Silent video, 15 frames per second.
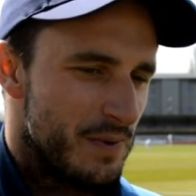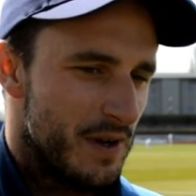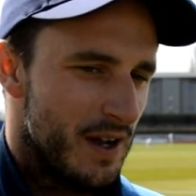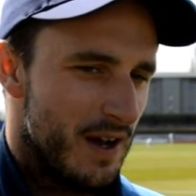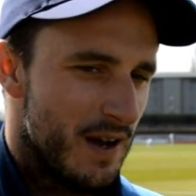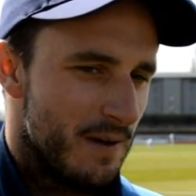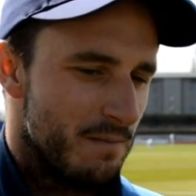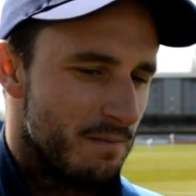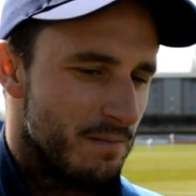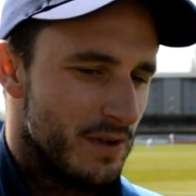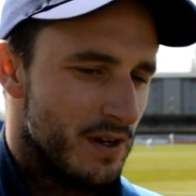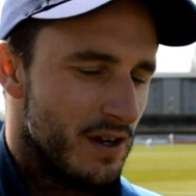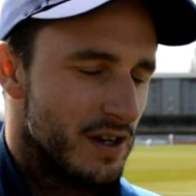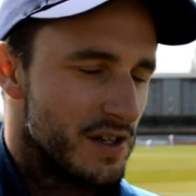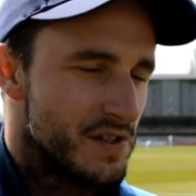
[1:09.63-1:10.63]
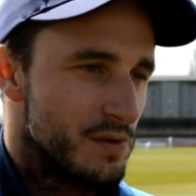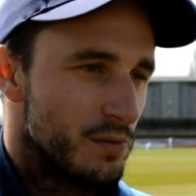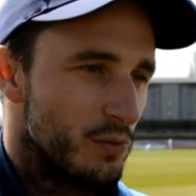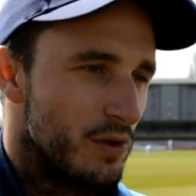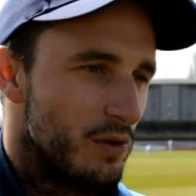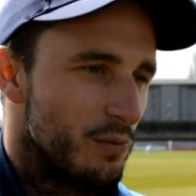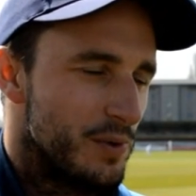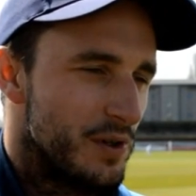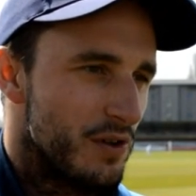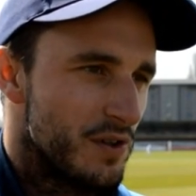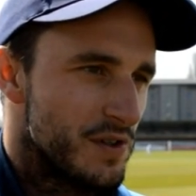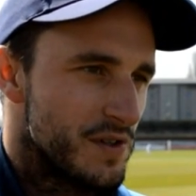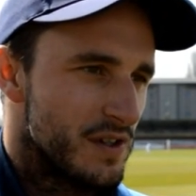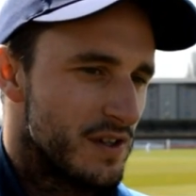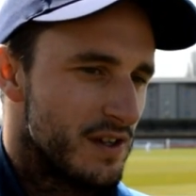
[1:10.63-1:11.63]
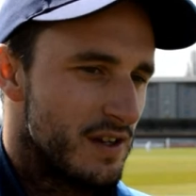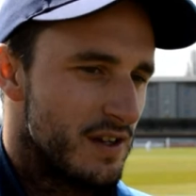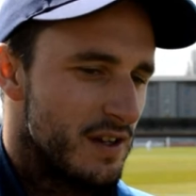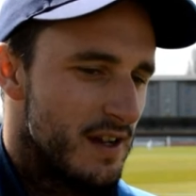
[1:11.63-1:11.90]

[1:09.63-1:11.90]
But um, yeah, I guess it, w- it'll be nice to